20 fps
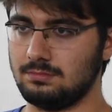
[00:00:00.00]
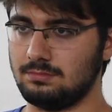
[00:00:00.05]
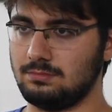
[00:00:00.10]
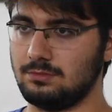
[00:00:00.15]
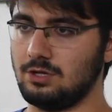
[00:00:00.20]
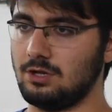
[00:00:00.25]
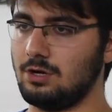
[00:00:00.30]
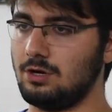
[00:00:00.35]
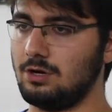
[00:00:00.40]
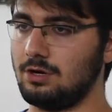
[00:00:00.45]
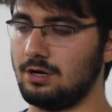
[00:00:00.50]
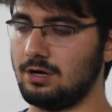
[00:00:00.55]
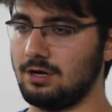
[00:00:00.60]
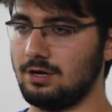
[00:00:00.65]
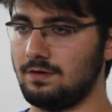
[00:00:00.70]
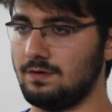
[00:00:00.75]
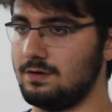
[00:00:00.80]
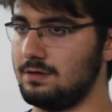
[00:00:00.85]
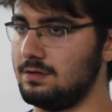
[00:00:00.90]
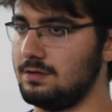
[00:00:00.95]
The long
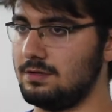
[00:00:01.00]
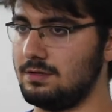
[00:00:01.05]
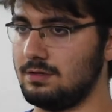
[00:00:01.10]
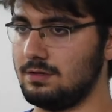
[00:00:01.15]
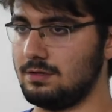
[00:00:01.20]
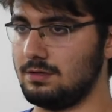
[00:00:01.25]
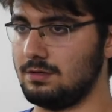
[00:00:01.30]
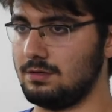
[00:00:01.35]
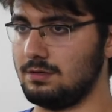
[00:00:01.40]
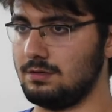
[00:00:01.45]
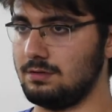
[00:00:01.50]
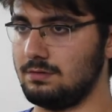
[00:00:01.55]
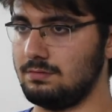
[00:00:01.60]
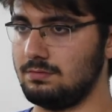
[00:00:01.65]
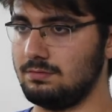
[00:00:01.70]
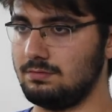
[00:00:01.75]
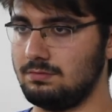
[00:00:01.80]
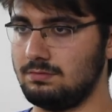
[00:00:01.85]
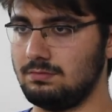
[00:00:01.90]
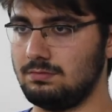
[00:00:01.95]
hair and the
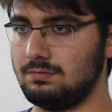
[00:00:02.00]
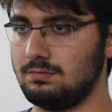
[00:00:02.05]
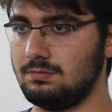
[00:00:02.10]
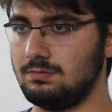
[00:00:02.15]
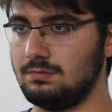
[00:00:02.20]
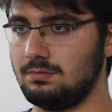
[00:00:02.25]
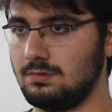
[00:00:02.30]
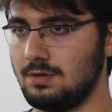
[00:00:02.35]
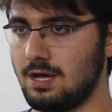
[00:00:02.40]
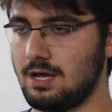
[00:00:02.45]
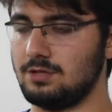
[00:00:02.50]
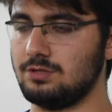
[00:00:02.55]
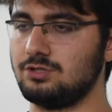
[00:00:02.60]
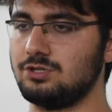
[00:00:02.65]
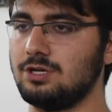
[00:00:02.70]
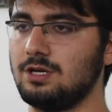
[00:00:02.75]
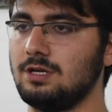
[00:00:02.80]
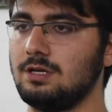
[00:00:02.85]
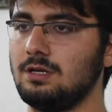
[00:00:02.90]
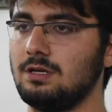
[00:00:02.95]

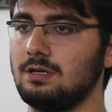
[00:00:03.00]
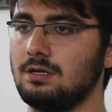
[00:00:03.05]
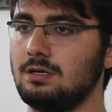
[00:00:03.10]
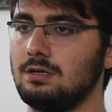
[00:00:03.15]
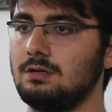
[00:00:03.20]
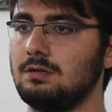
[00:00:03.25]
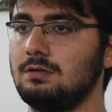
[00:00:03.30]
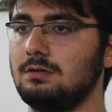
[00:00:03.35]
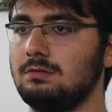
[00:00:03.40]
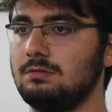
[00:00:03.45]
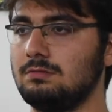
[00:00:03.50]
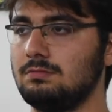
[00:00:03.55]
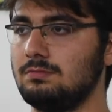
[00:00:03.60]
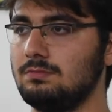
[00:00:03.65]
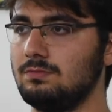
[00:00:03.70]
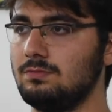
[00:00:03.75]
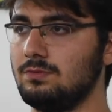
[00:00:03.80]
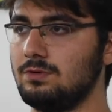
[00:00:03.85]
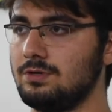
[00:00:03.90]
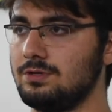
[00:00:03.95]
handshaking
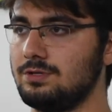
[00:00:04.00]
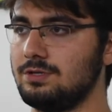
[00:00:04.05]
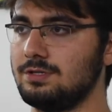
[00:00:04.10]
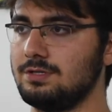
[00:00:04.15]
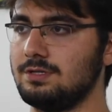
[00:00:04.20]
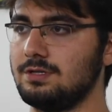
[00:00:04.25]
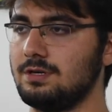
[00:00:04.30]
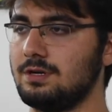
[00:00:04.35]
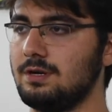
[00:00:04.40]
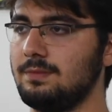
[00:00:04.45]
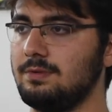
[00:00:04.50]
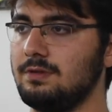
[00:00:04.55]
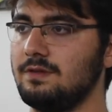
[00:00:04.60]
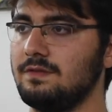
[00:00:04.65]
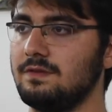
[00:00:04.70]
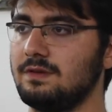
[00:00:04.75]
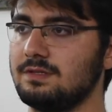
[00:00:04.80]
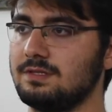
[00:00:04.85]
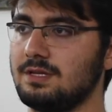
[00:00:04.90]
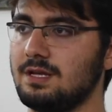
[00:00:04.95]
were just a couple of
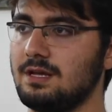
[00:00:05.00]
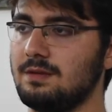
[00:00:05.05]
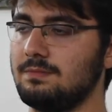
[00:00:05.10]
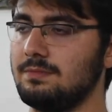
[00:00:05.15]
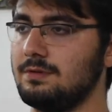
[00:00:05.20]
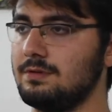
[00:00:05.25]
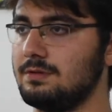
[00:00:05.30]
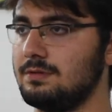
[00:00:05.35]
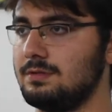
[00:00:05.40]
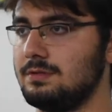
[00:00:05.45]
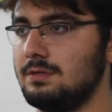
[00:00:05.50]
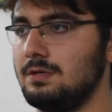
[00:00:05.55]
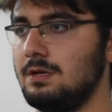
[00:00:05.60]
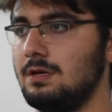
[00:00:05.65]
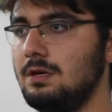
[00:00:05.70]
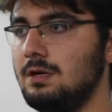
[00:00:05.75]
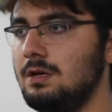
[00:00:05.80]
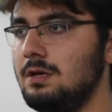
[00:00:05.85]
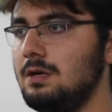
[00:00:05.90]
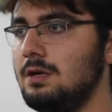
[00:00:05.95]
examples,
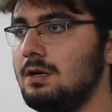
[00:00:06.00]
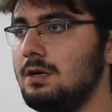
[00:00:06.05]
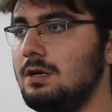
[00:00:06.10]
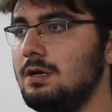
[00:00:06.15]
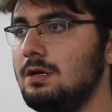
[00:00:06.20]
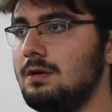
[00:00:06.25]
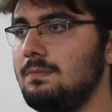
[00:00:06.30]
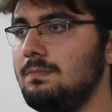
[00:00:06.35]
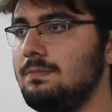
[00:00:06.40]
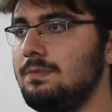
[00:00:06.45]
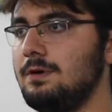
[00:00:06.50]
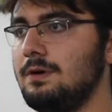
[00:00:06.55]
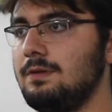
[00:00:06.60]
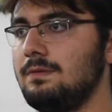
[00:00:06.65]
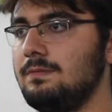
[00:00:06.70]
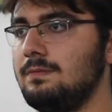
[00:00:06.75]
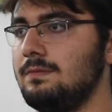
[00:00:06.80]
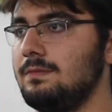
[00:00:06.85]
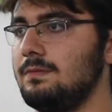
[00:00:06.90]
but